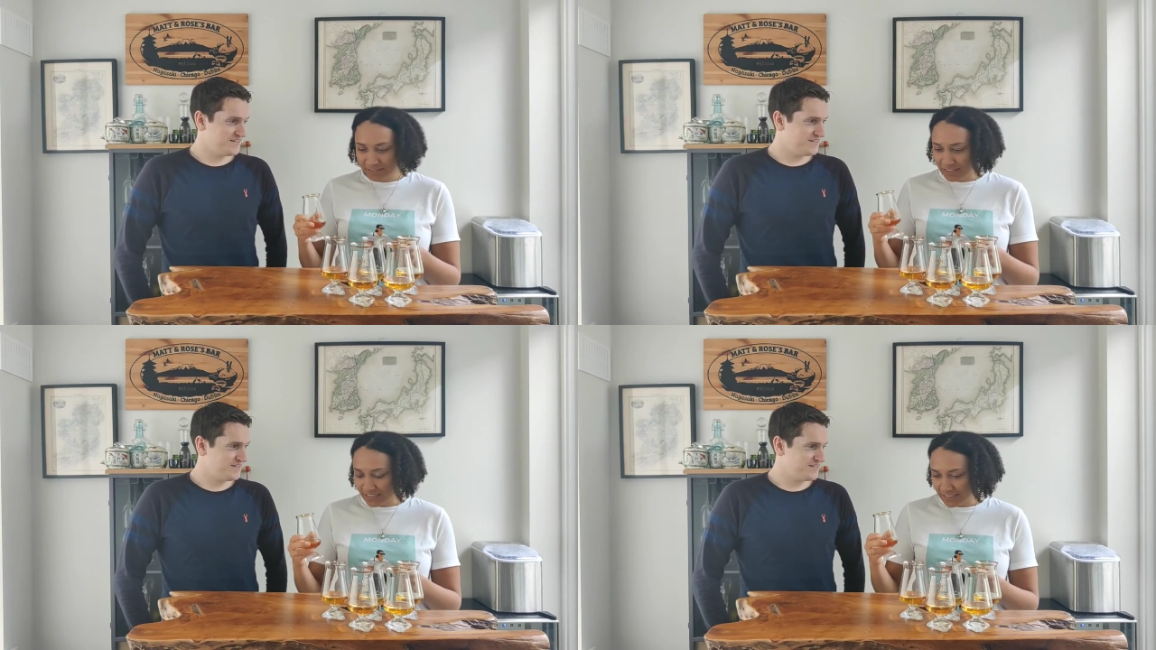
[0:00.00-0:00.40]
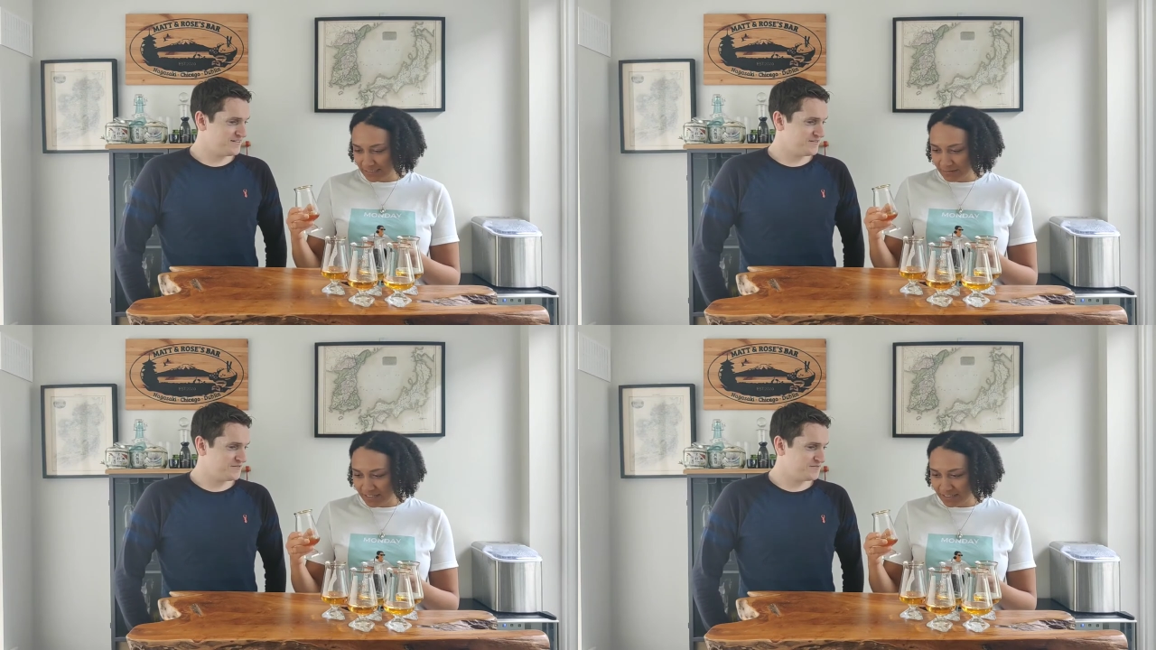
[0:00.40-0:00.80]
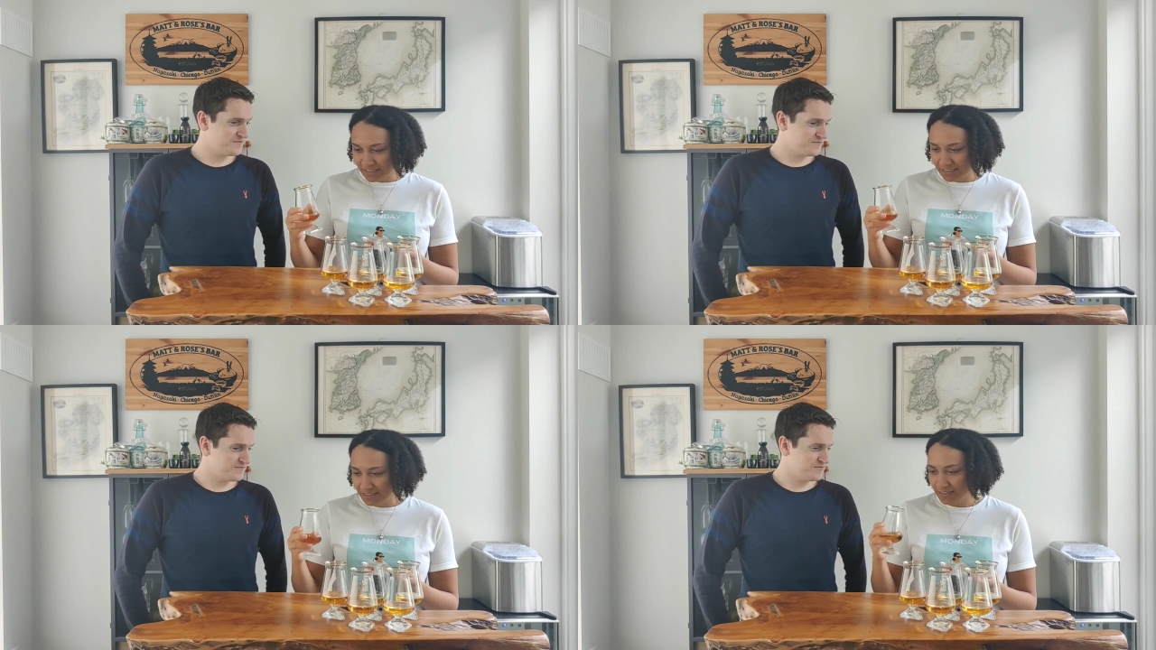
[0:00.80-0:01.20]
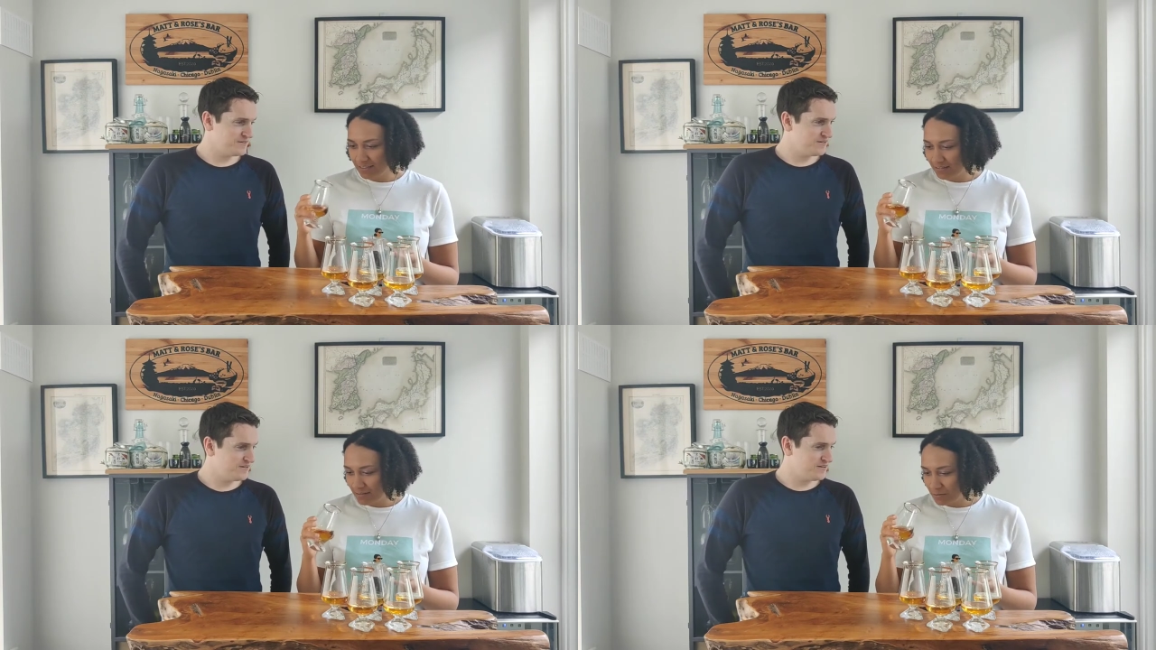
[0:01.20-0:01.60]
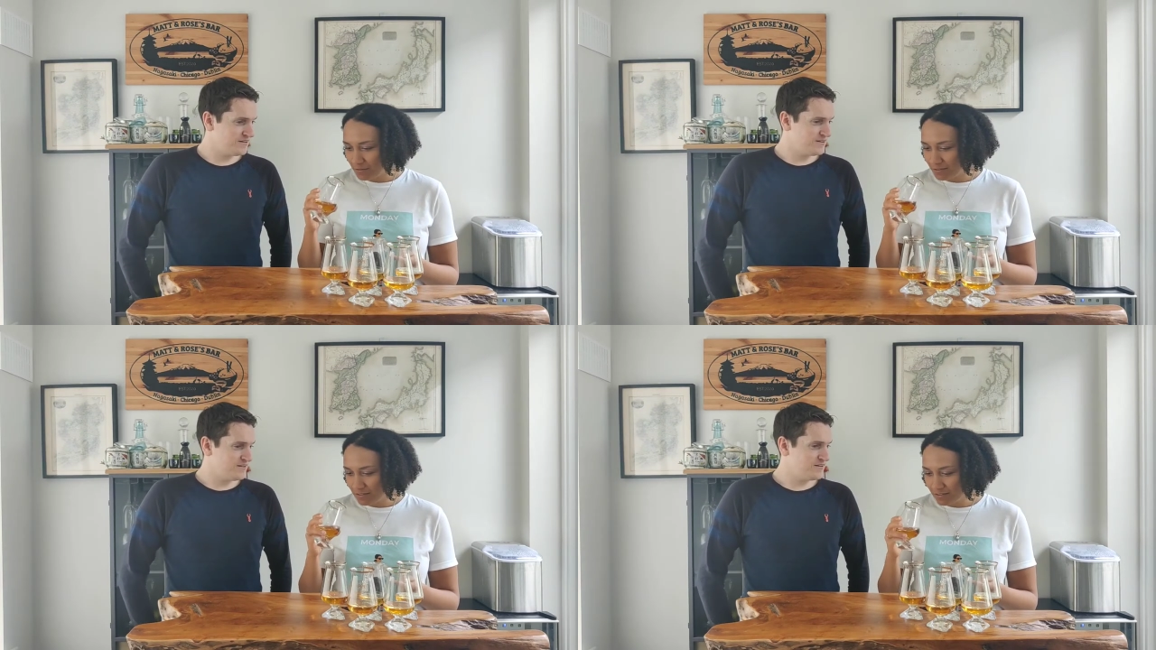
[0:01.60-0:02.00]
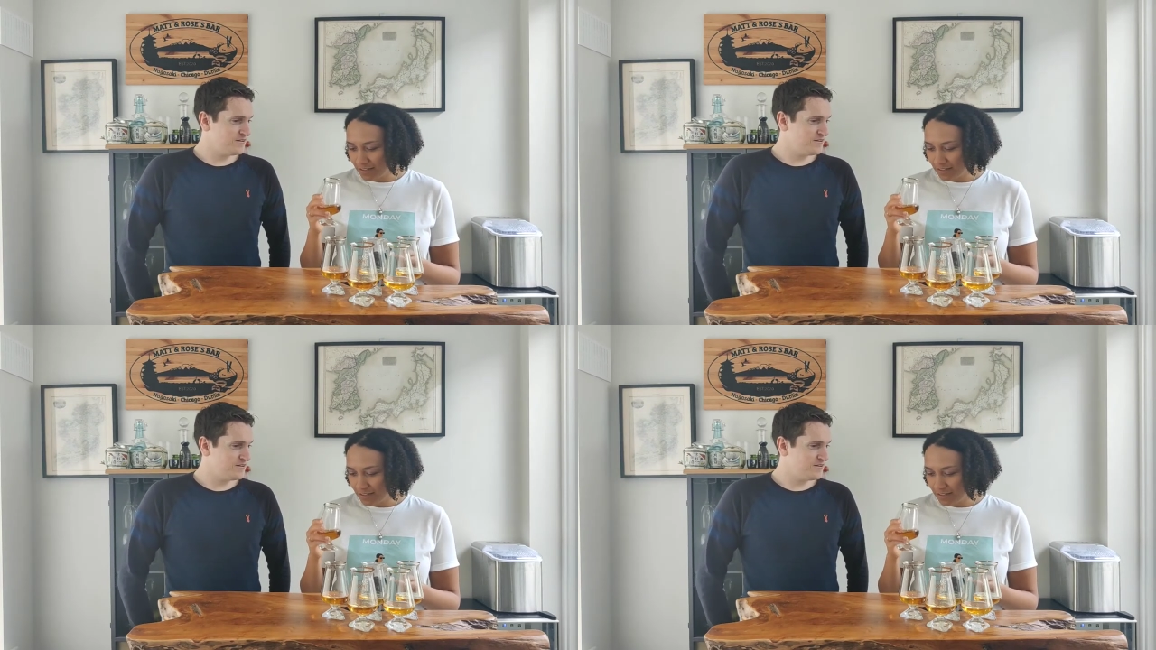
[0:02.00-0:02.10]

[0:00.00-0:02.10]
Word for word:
Speaker 1: Would darkest mean it's colder?